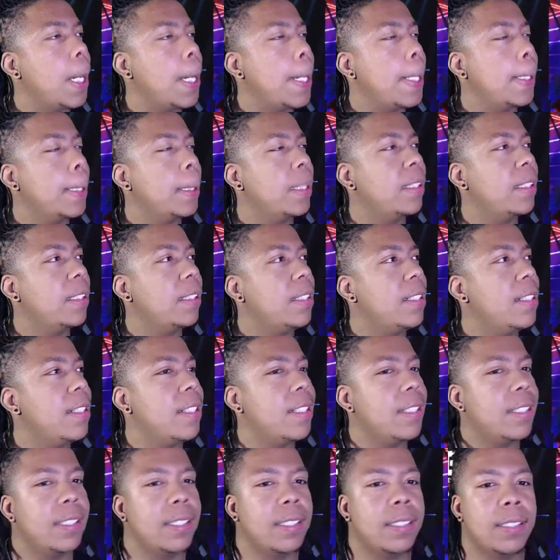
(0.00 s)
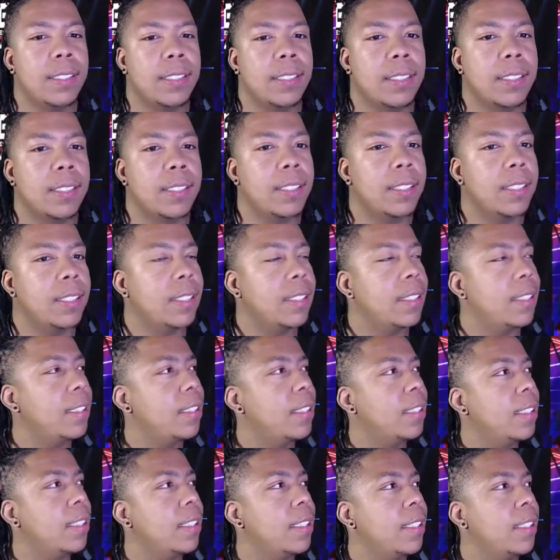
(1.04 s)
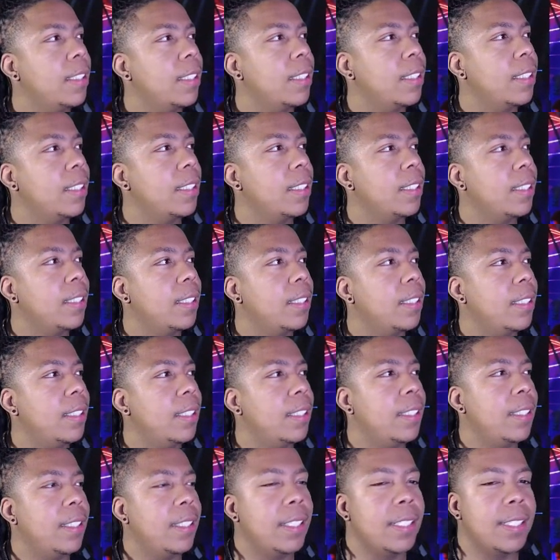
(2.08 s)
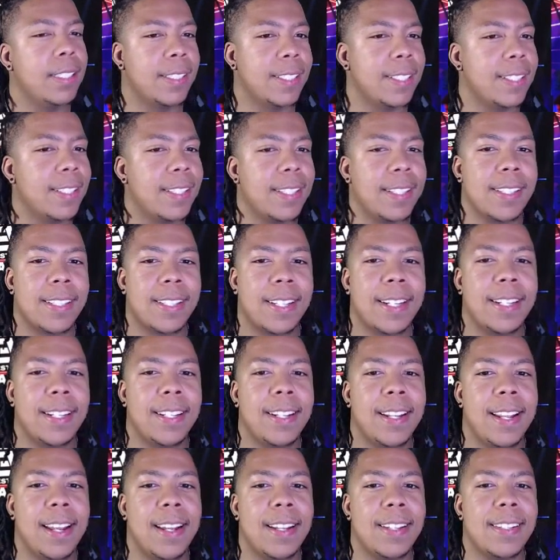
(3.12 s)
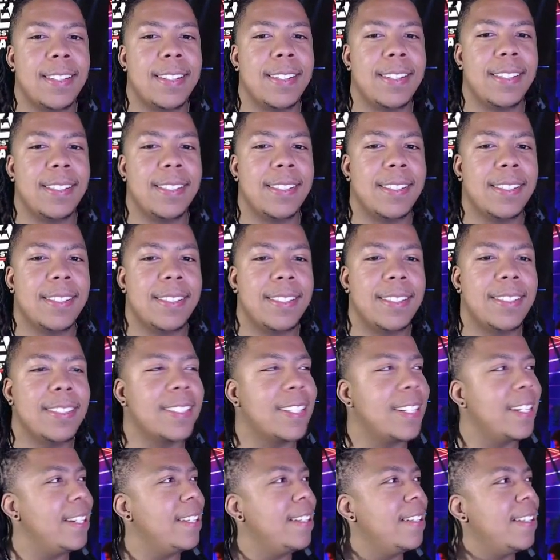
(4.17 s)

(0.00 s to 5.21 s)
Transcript: I ain't I ain't never seen nothing like that before. It's, it's, it's getting nasty. It's getting